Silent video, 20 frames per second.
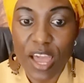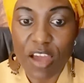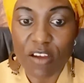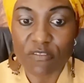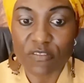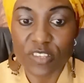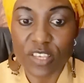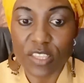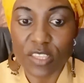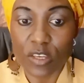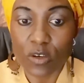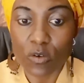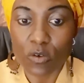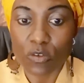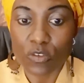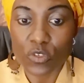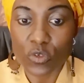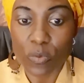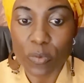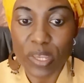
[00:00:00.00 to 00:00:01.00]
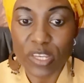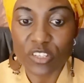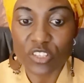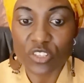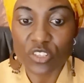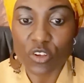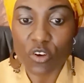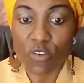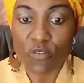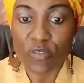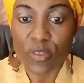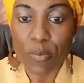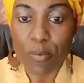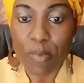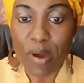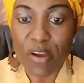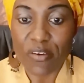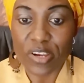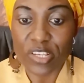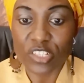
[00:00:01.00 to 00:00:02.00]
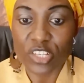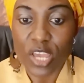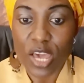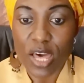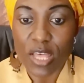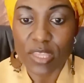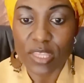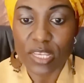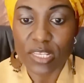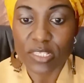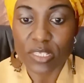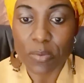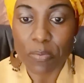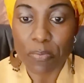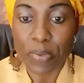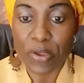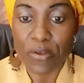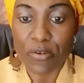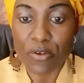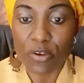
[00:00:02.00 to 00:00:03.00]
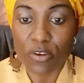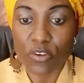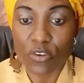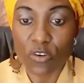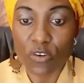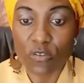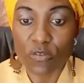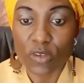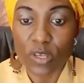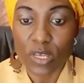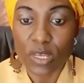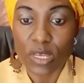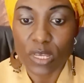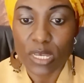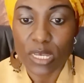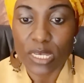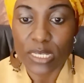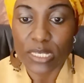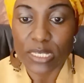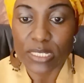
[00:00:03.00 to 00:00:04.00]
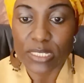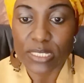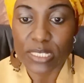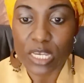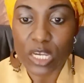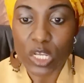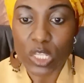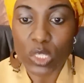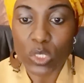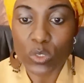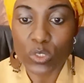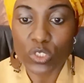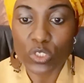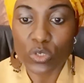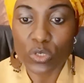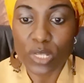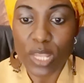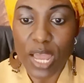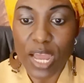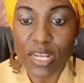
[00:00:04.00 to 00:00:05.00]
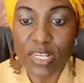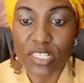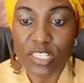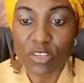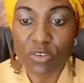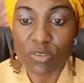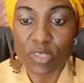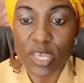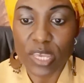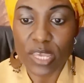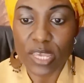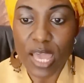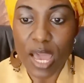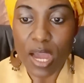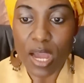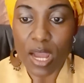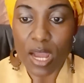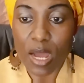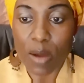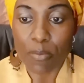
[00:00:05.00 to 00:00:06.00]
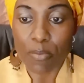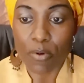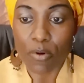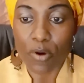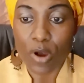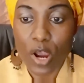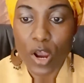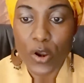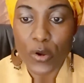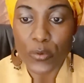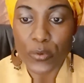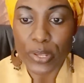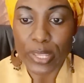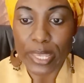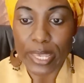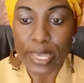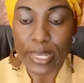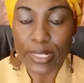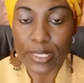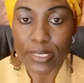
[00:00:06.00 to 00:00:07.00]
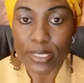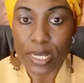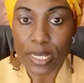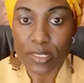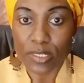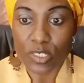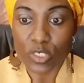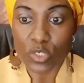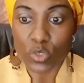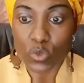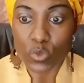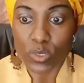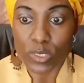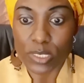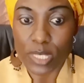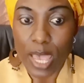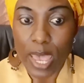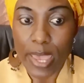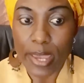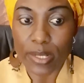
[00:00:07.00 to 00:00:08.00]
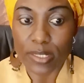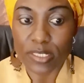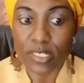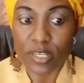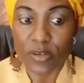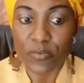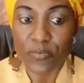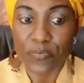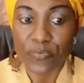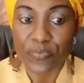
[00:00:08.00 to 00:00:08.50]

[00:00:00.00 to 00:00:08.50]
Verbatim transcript: After the consummation of the marriage, there is a period of seclusion until the young couple re enters society.